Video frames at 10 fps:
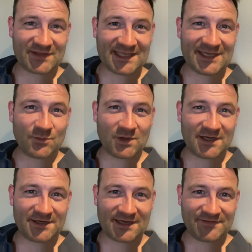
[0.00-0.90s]
League
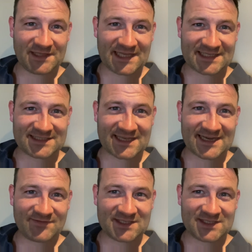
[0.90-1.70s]
One on the last day of the